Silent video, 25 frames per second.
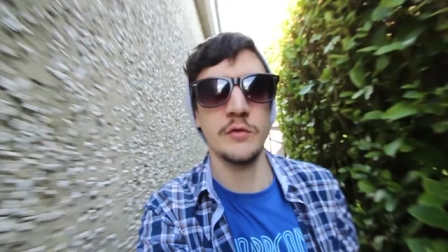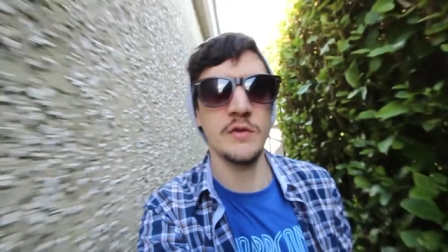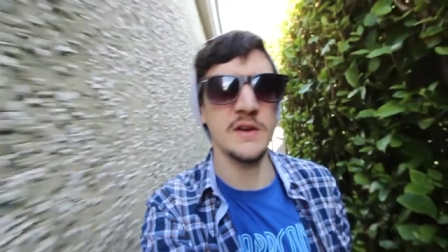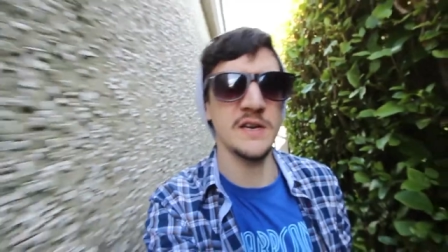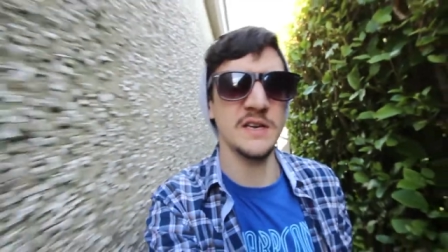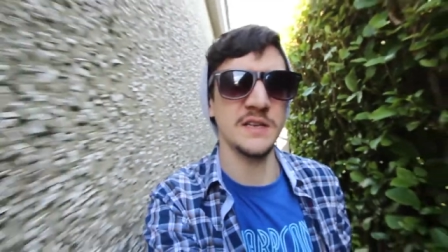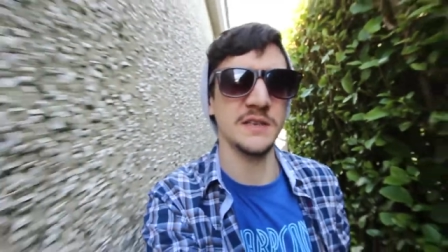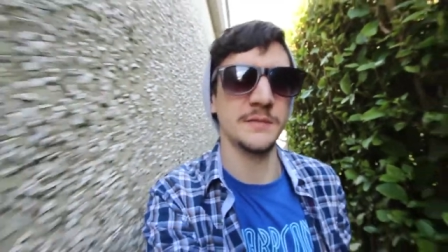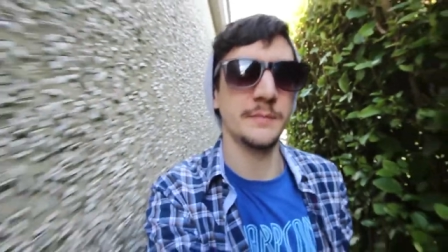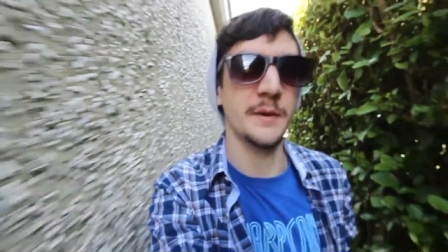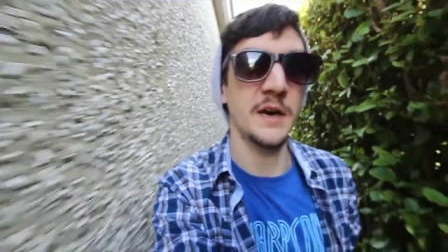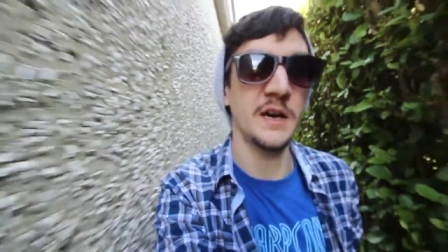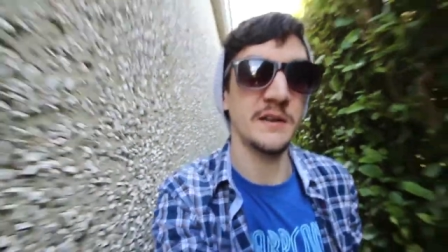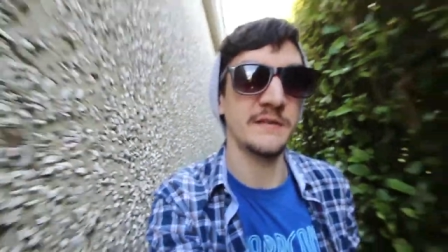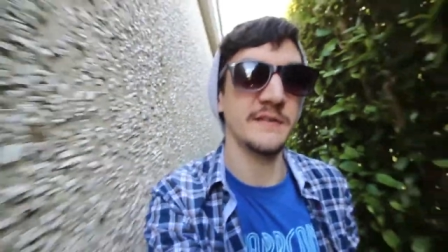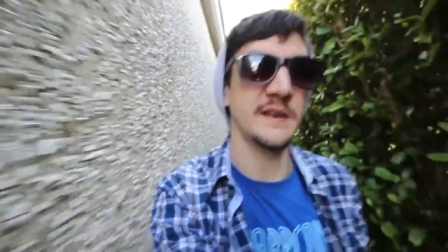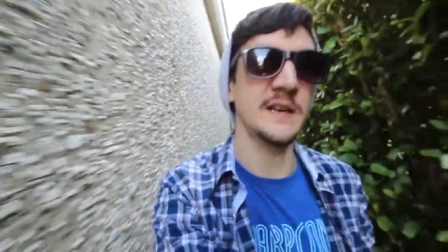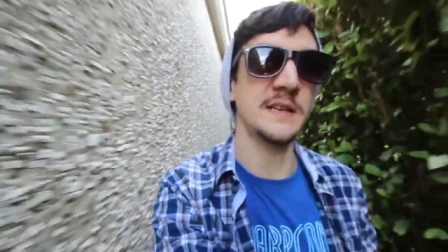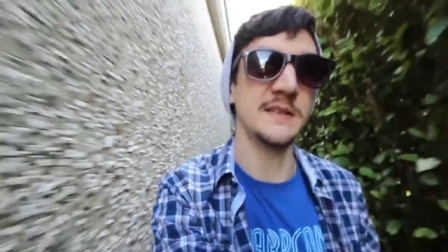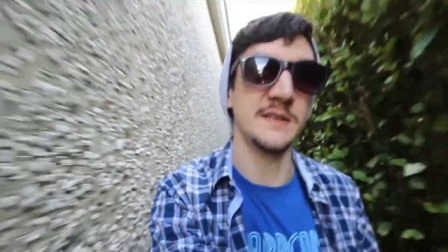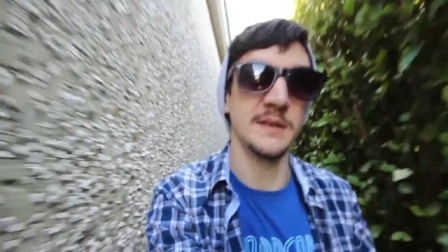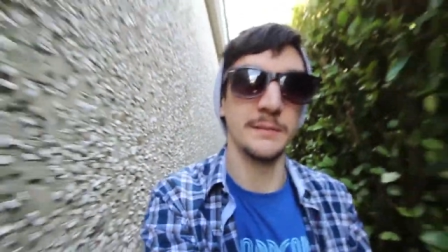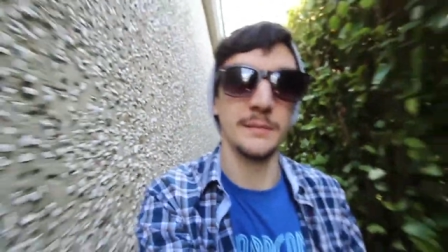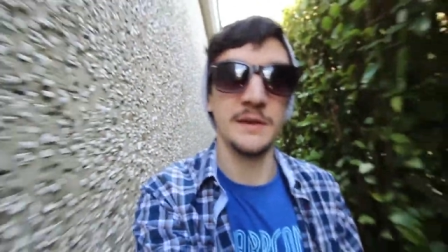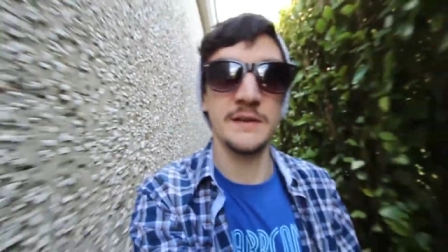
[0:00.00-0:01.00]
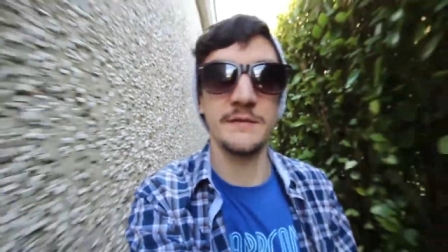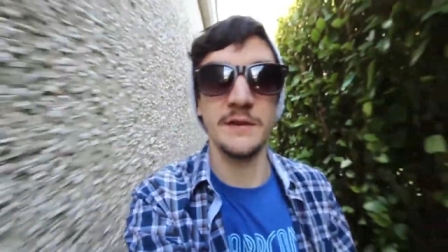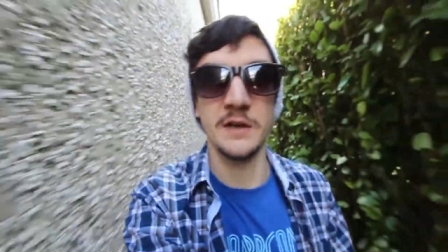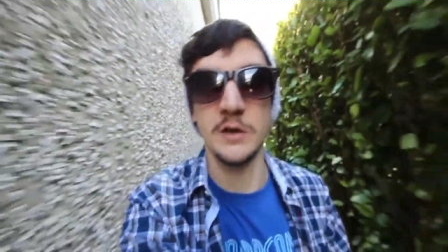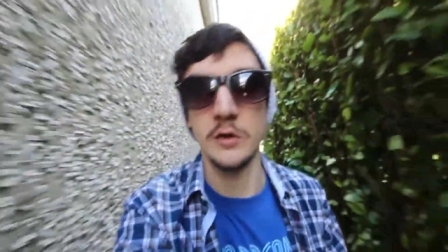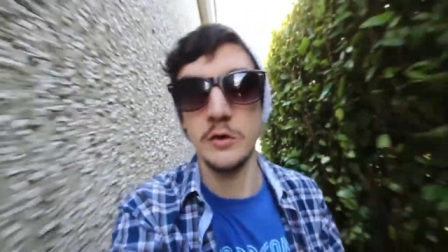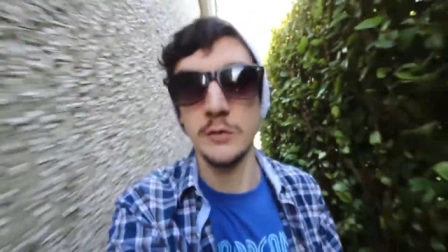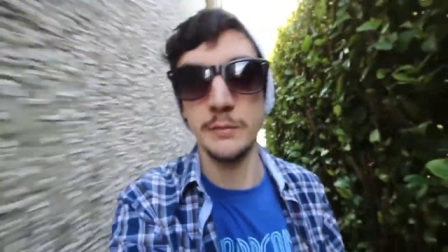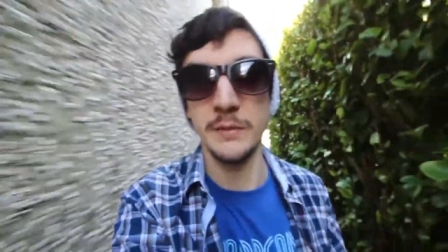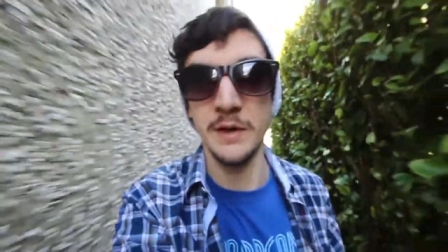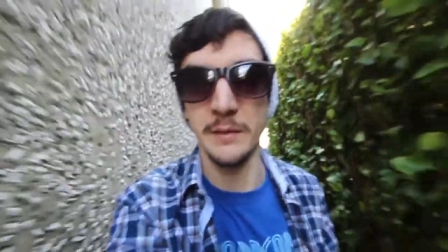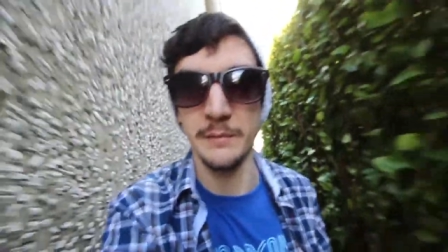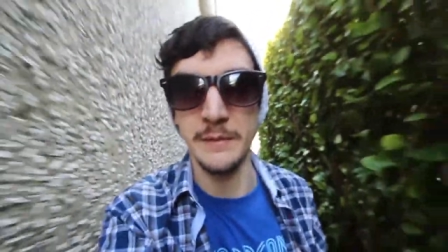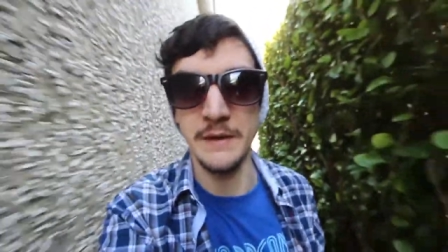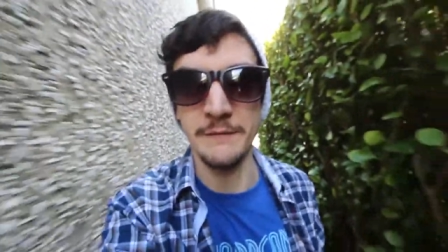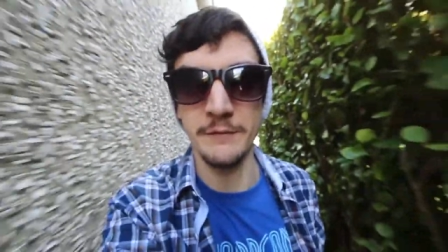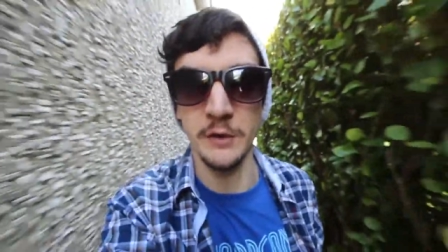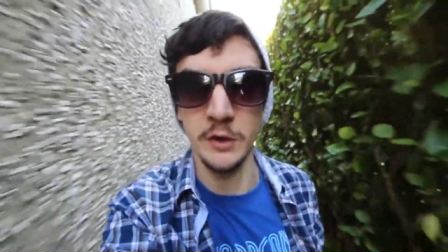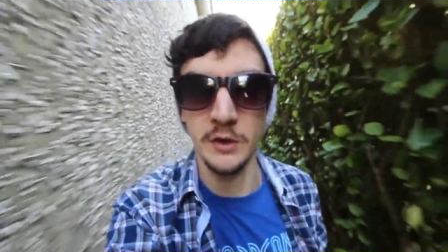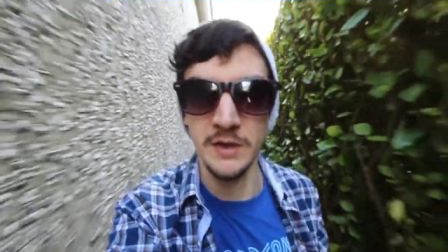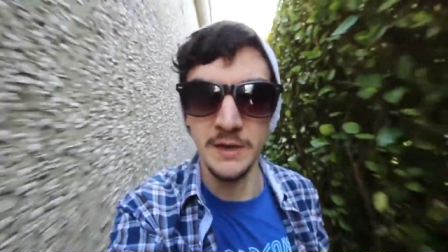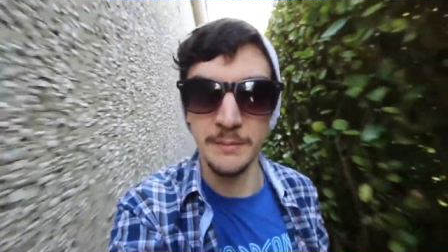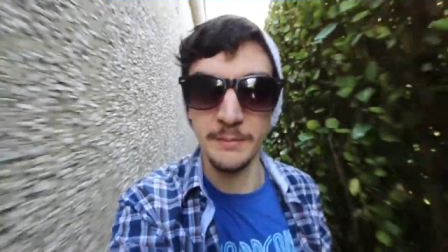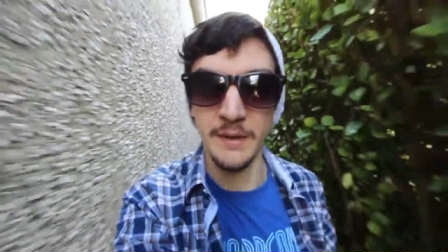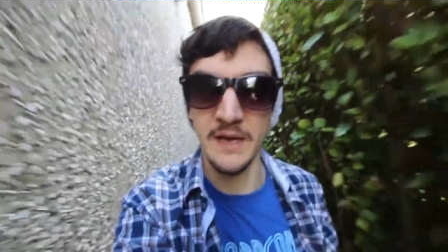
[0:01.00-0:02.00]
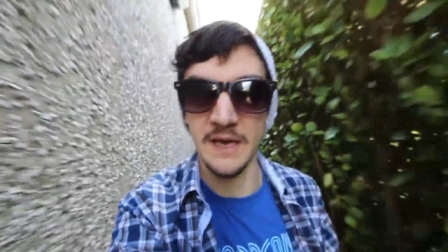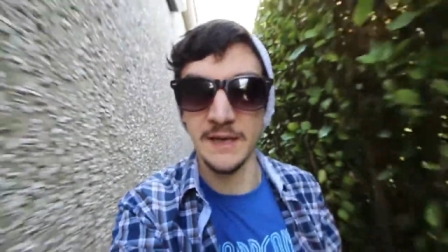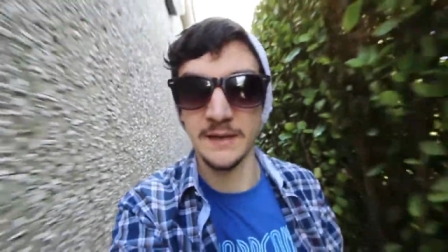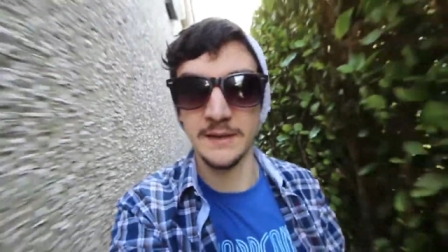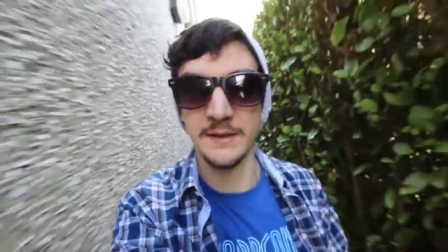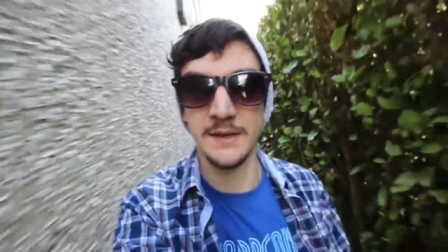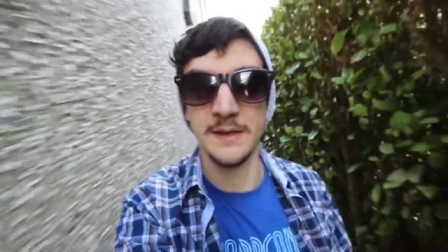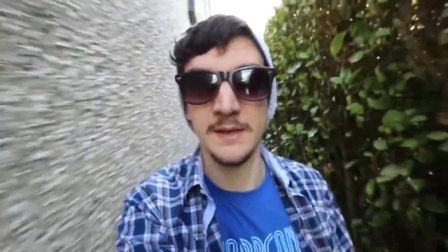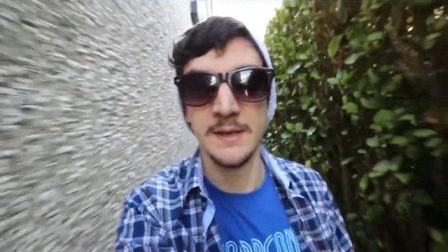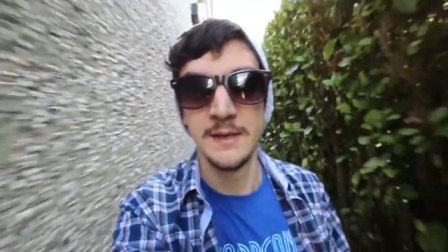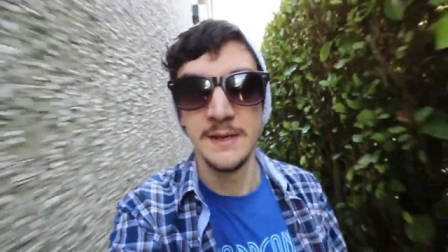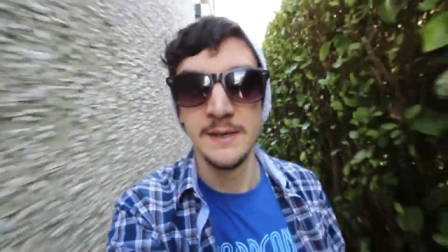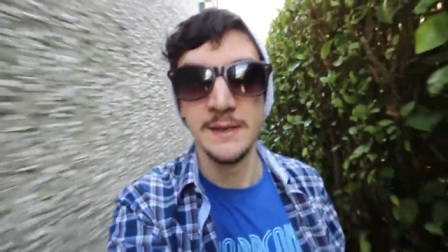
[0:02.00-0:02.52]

Greetings, pod fans. I'm leaving home and I'm never looking back.